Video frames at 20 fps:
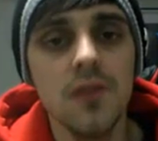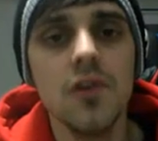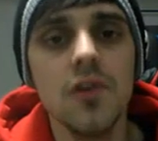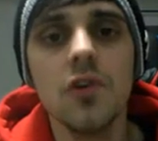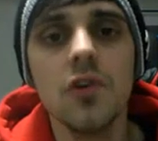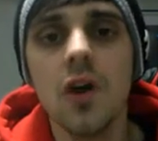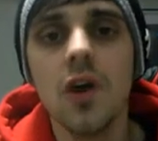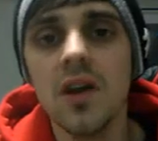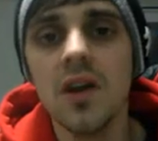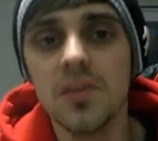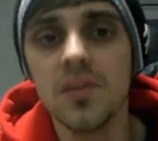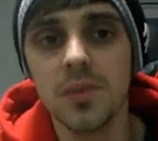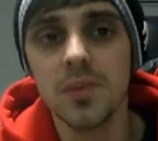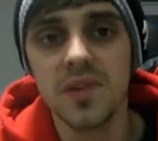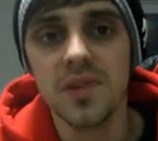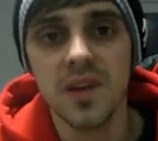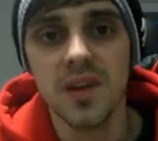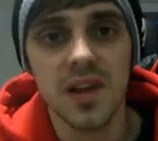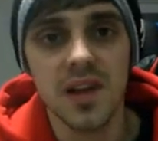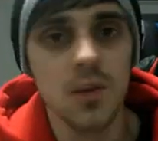if you guys
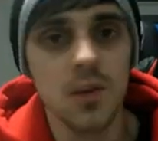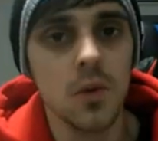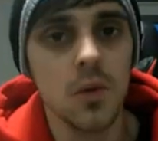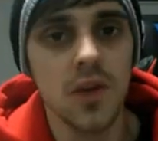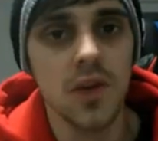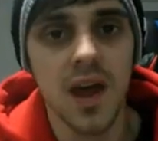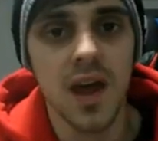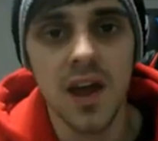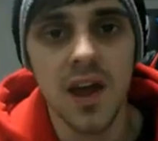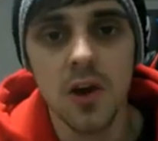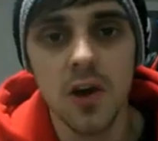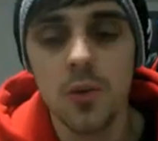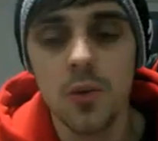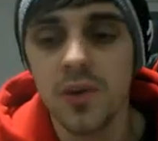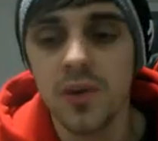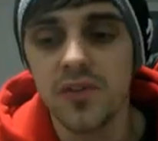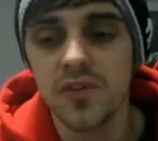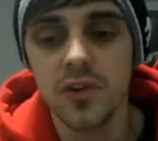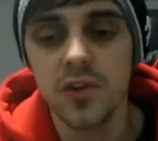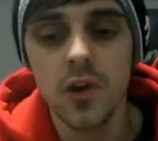particularly want
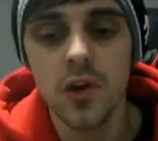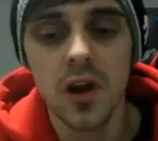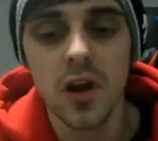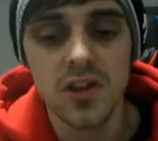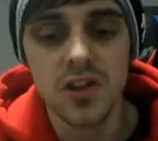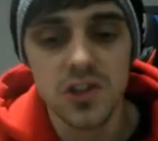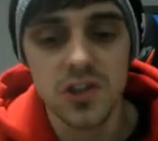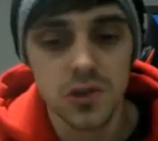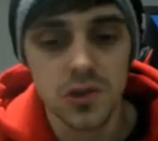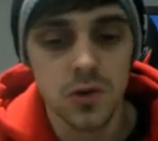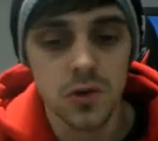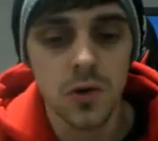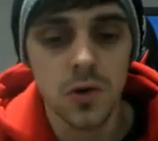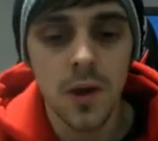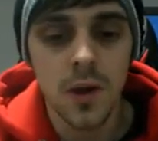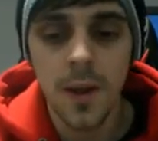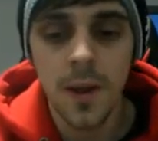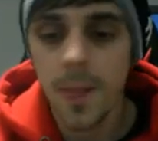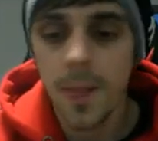help, if you're not unsure